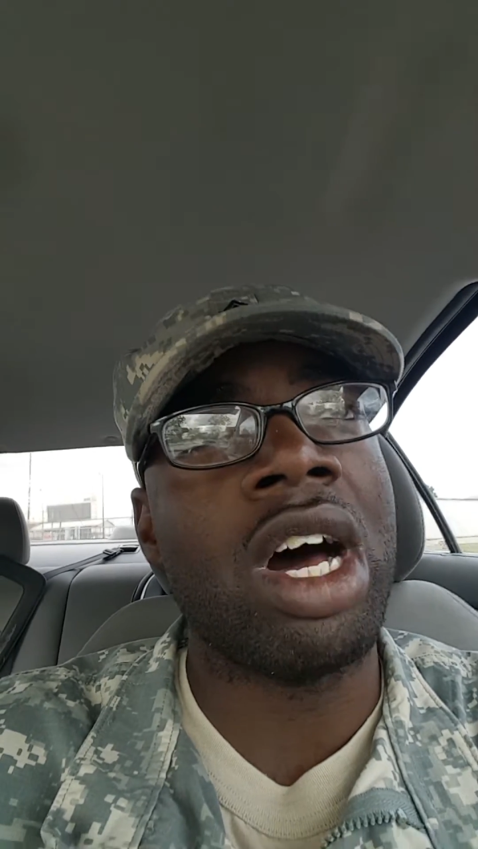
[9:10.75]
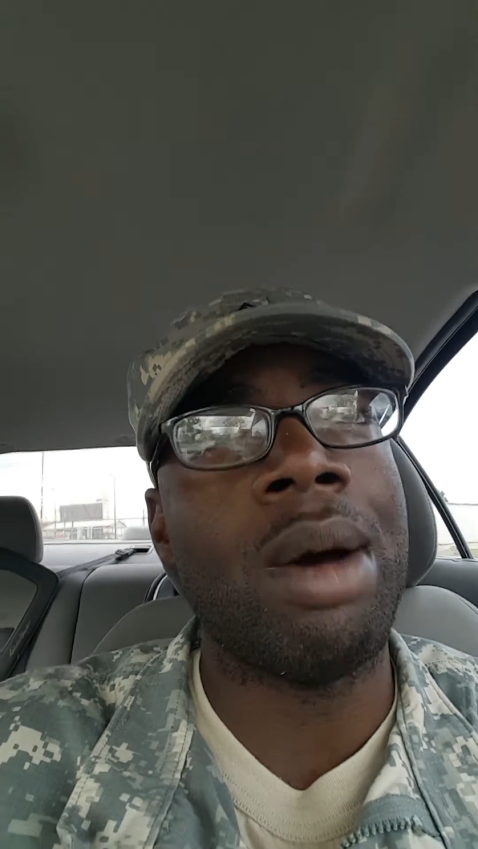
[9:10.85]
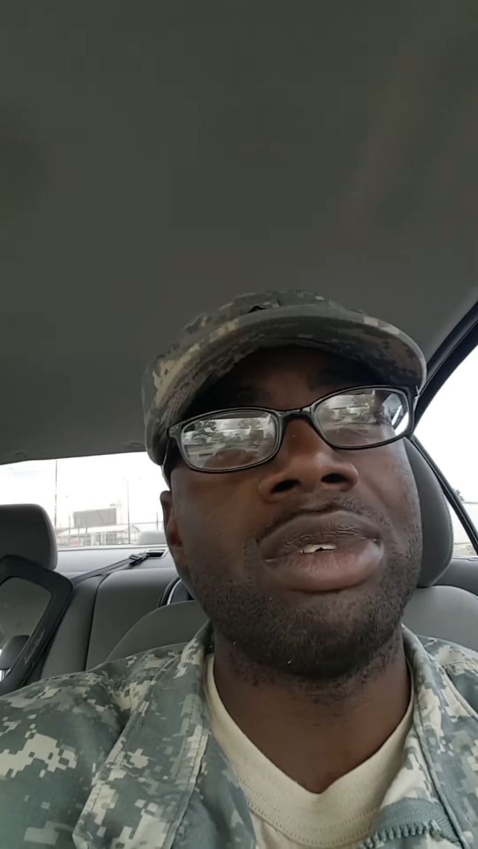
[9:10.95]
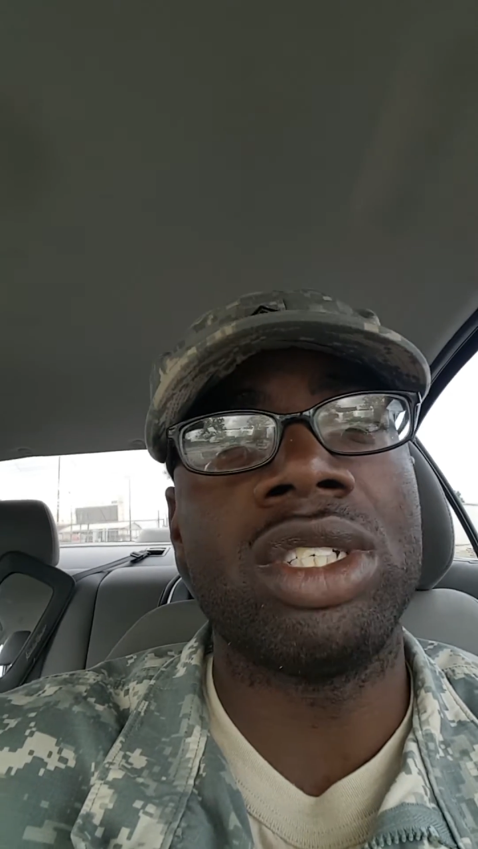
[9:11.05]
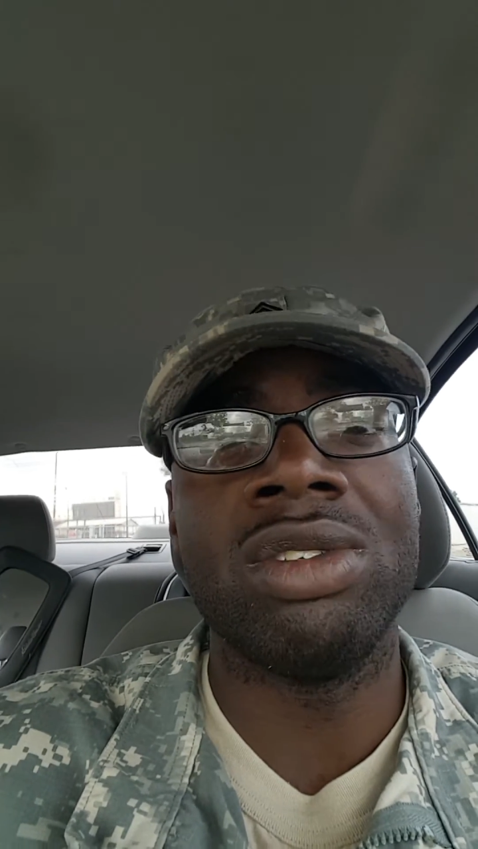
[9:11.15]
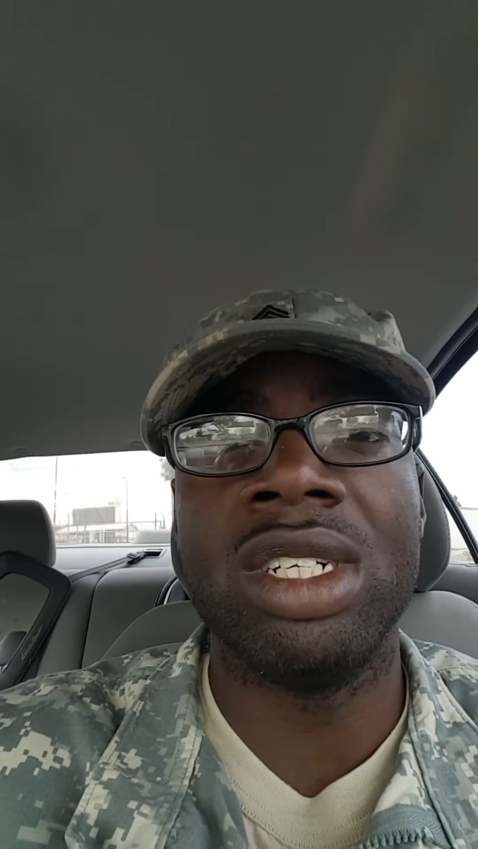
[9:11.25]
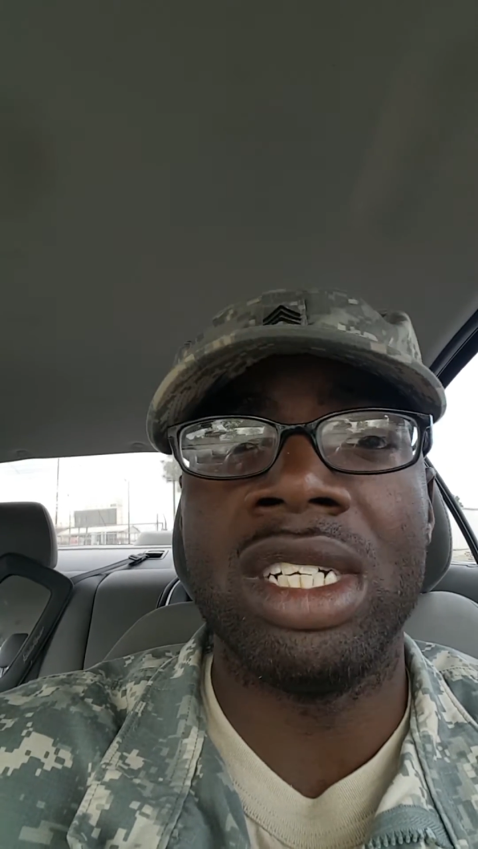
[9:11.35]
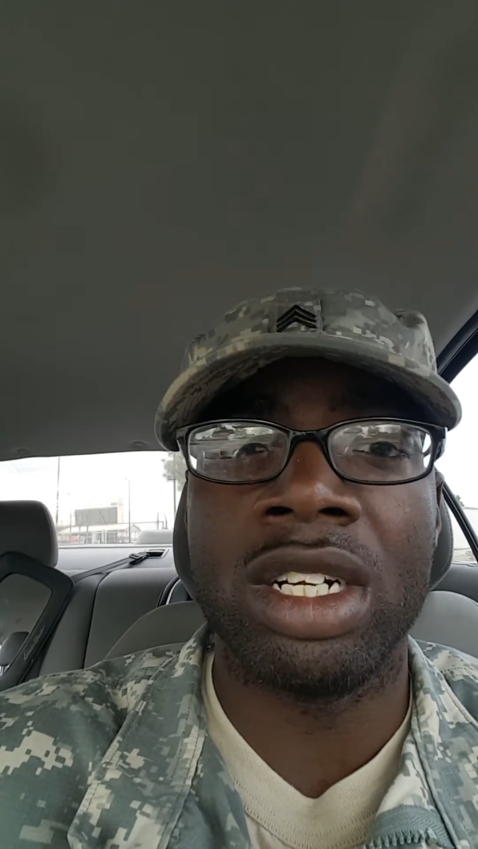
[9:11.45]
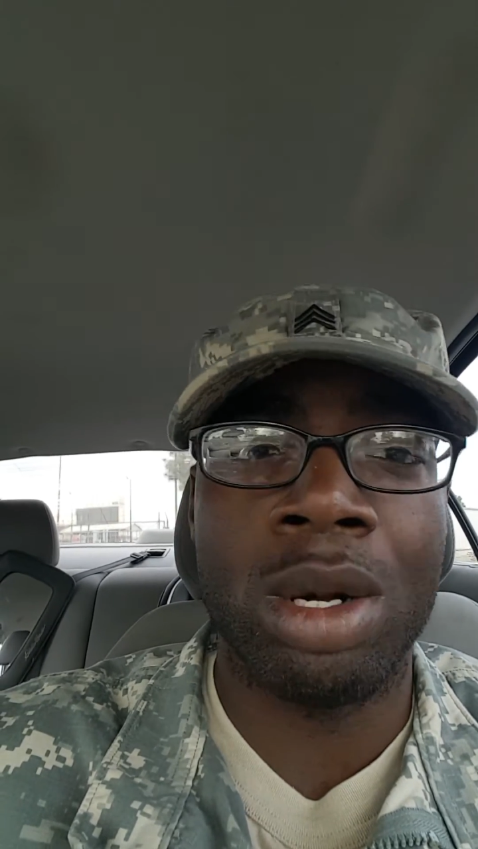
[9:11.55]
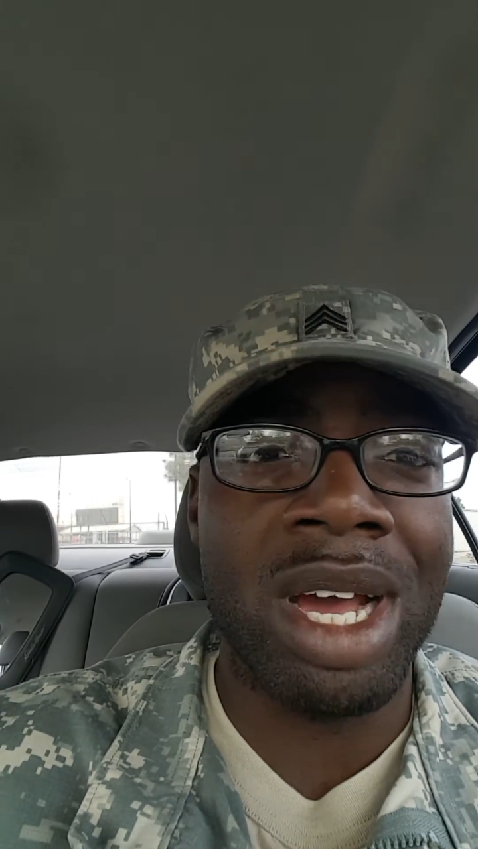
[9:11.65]
an opportunity
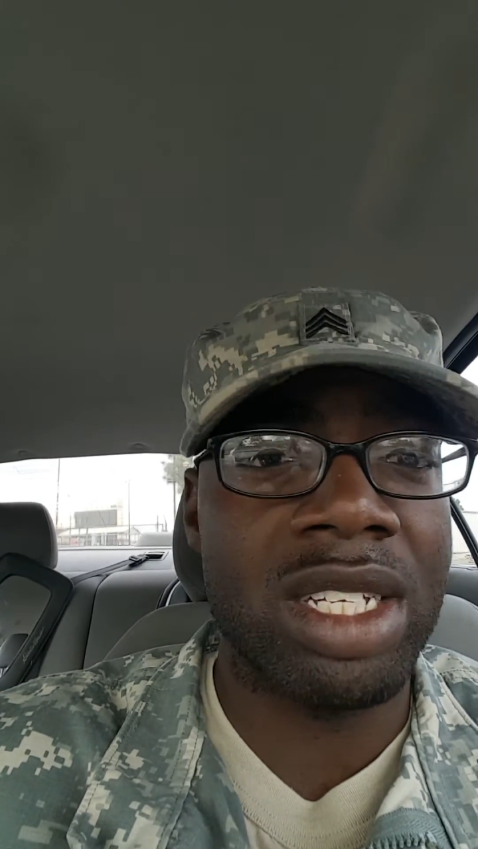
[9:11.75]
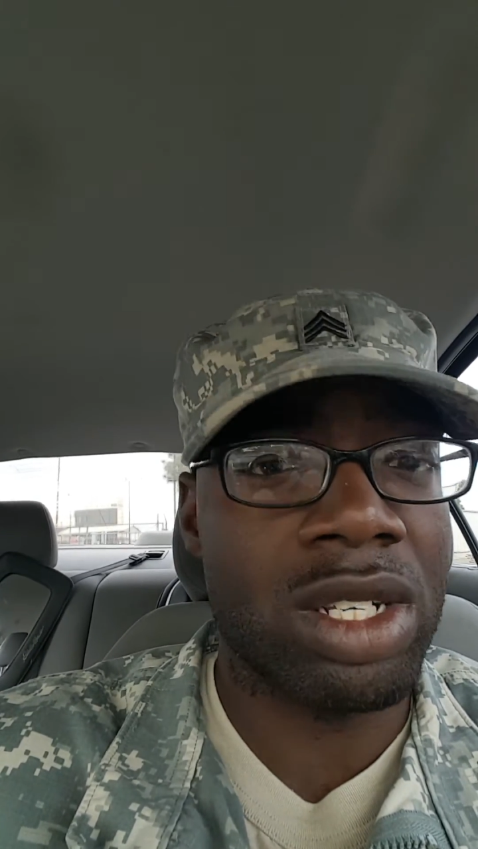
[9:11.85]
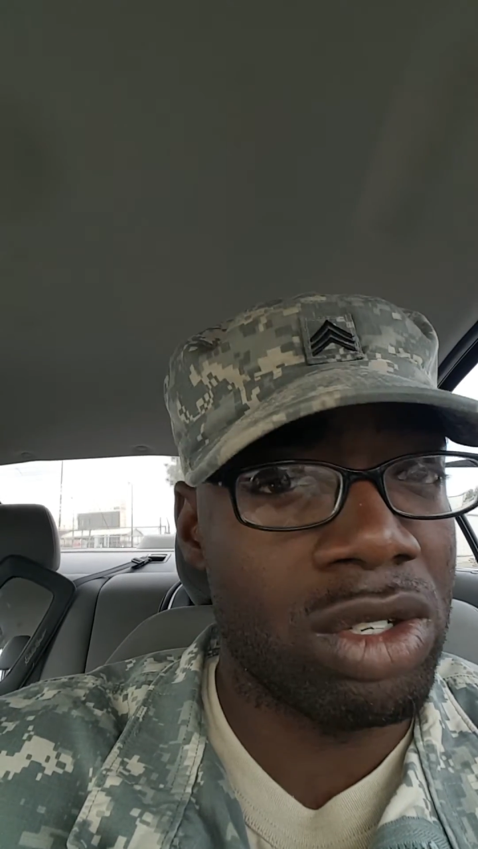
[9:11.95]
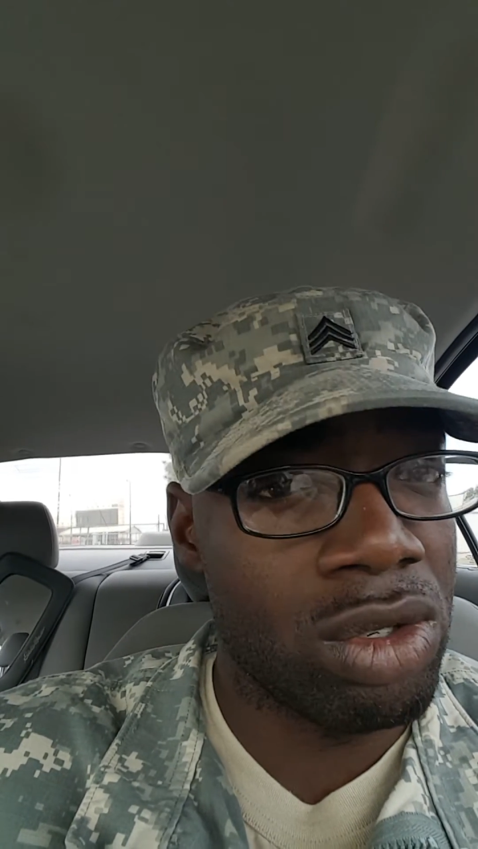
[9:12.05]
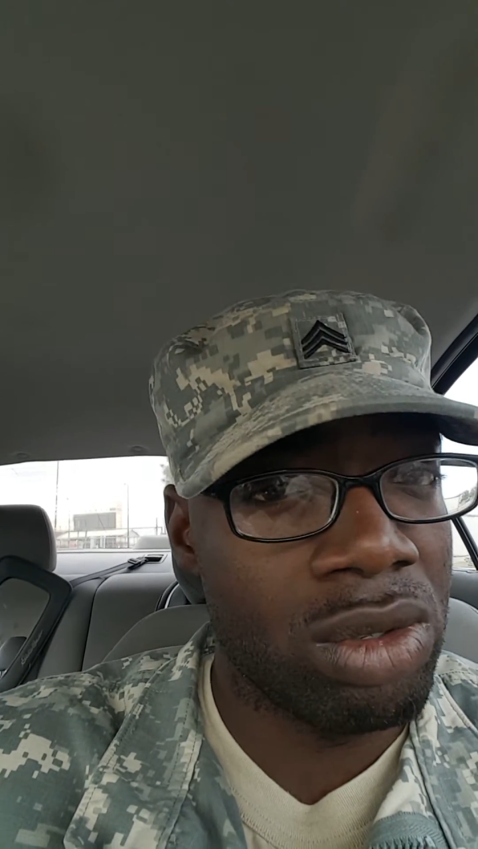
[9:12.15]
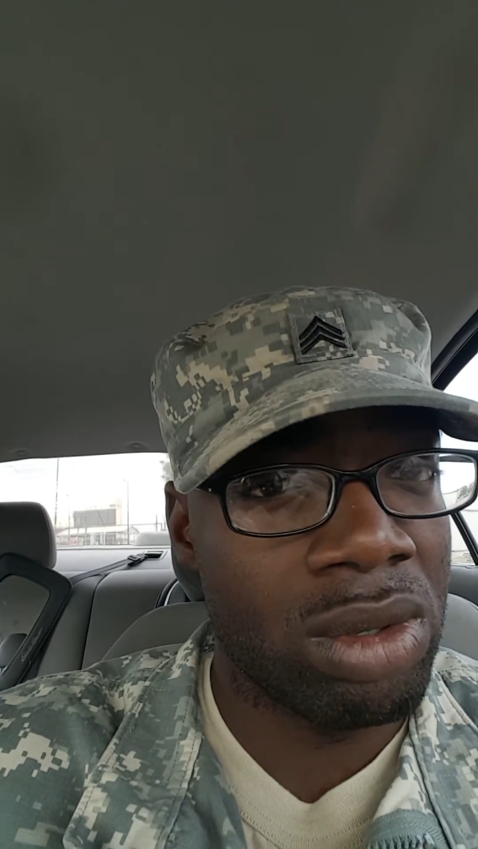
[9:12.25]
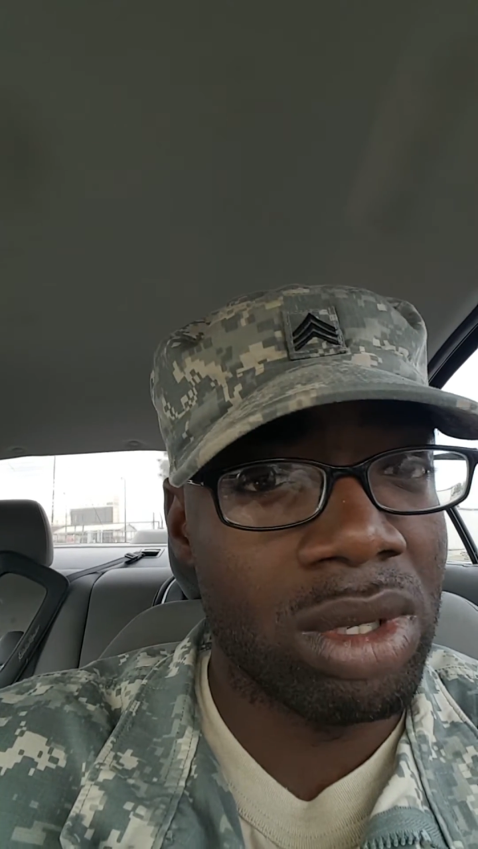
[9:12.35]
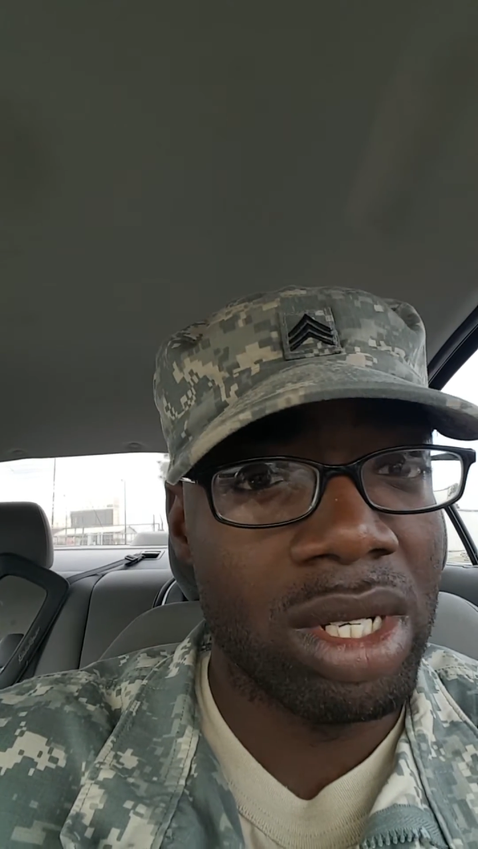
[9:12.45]
to go back to school,